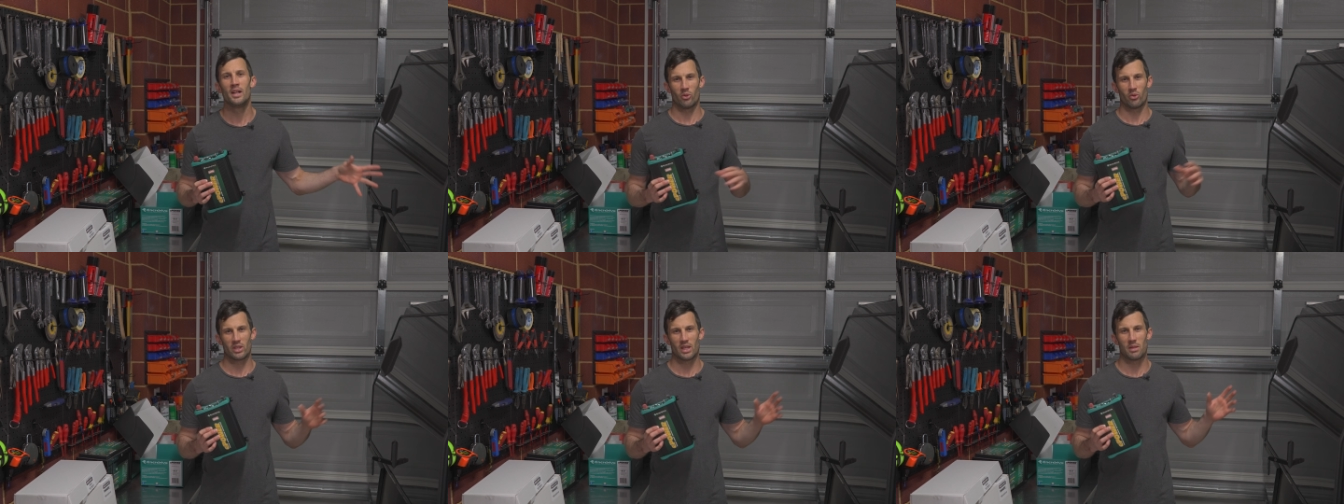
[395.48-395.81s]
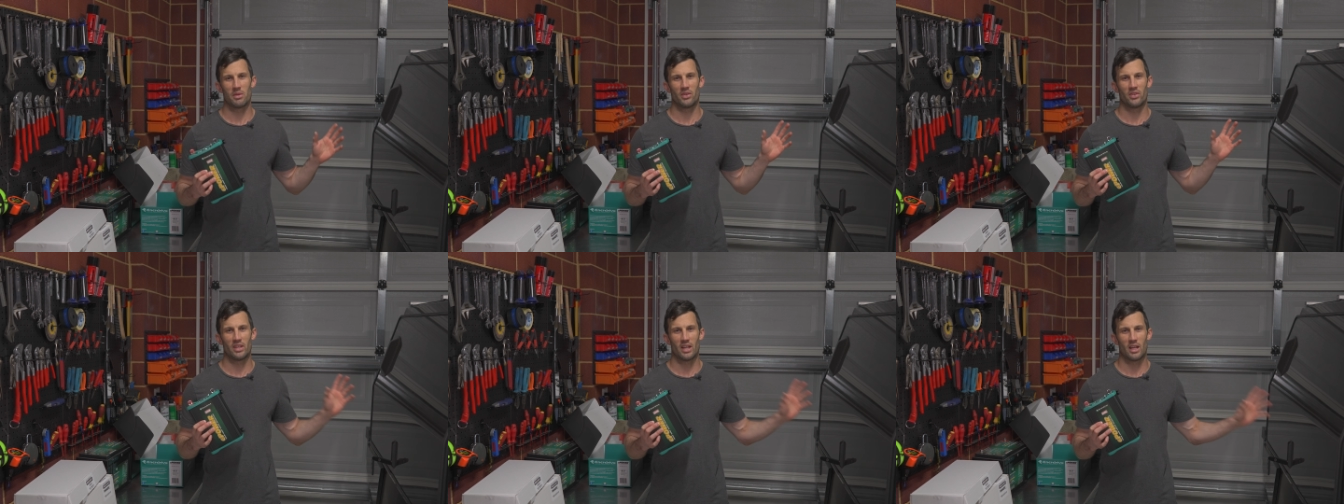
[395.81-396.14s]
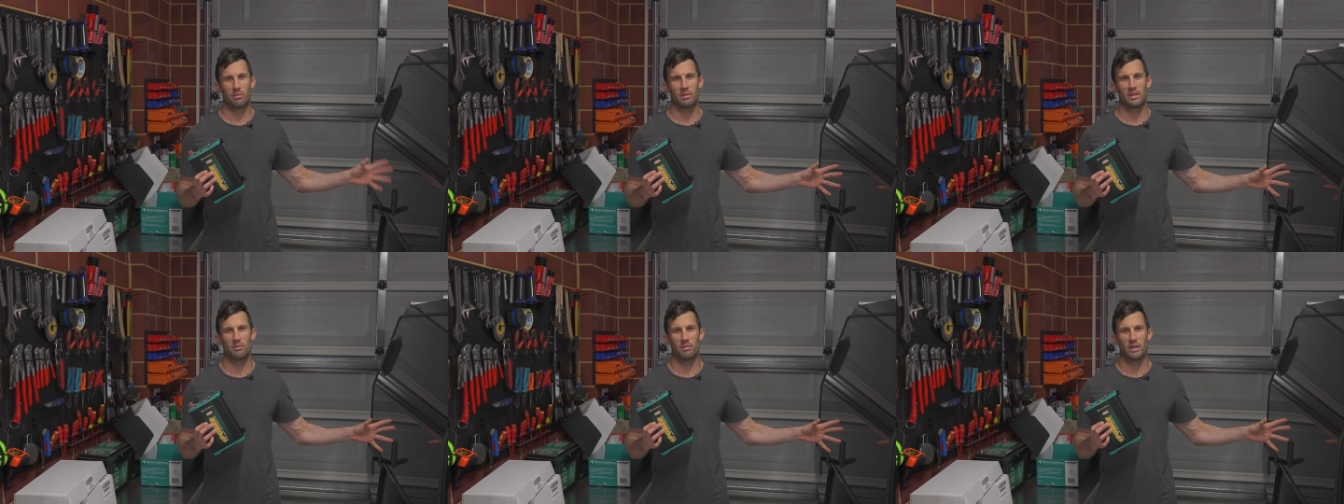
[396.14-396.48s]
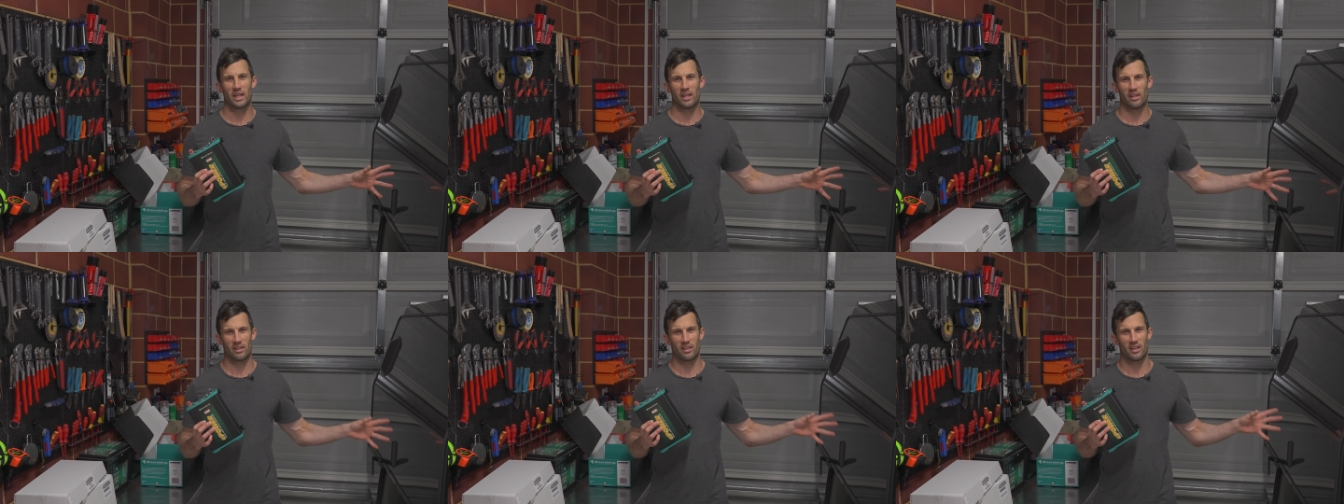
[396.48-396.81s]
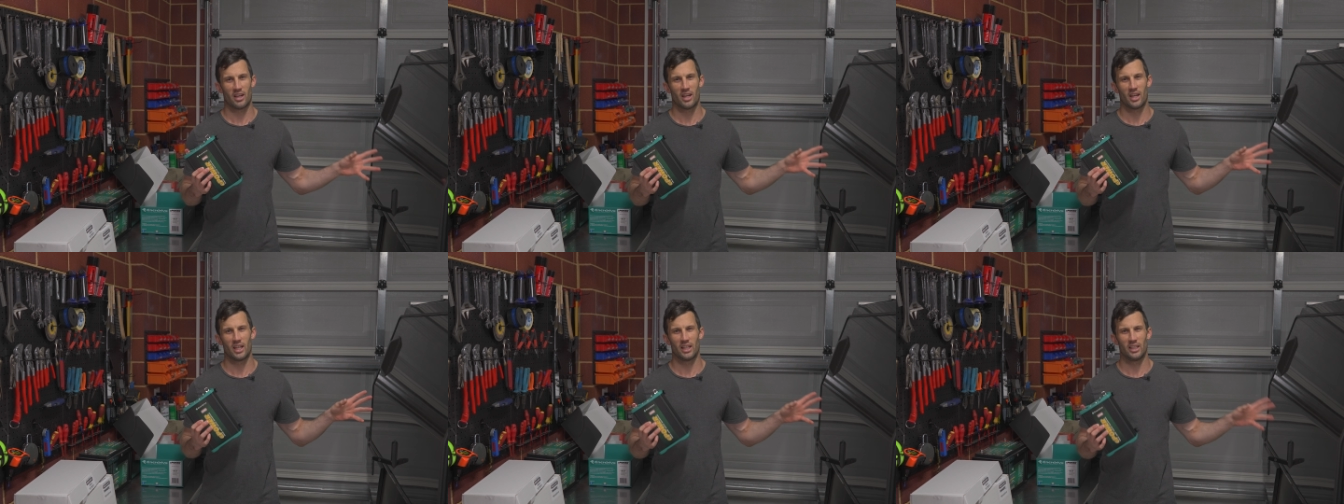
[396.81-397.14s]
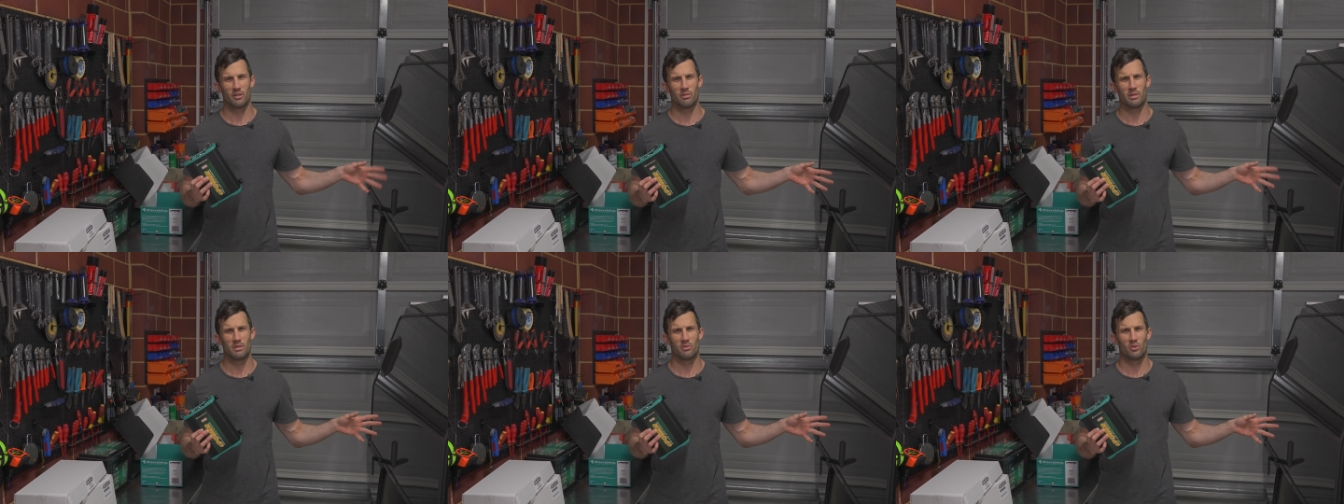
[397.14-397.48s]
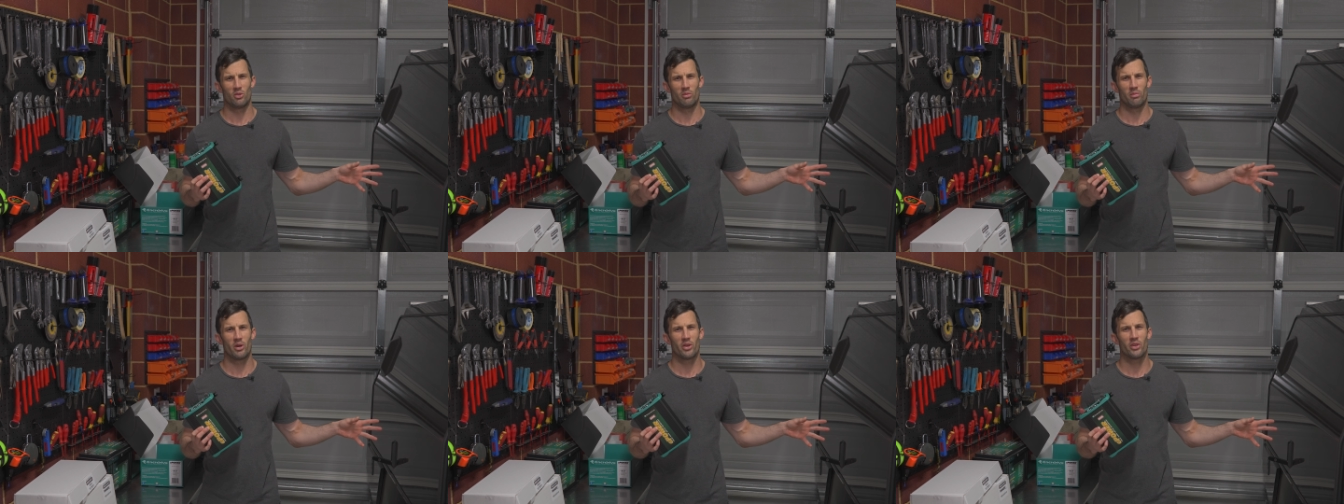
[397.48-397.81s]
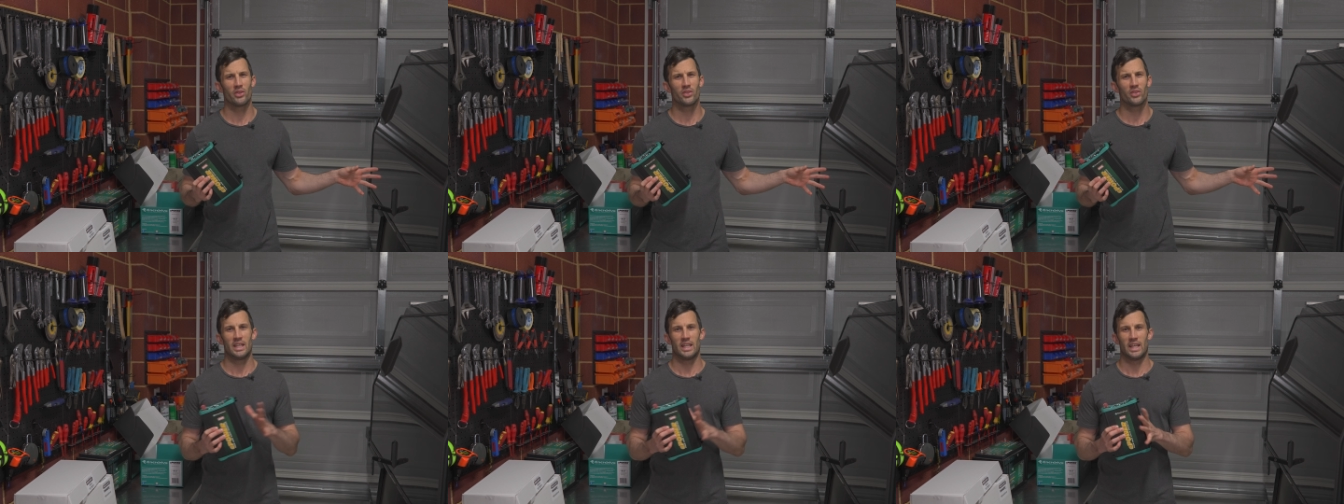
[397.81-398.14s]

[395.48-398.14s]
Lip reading: It'll keep the setup in the back of the car a little bit more modest,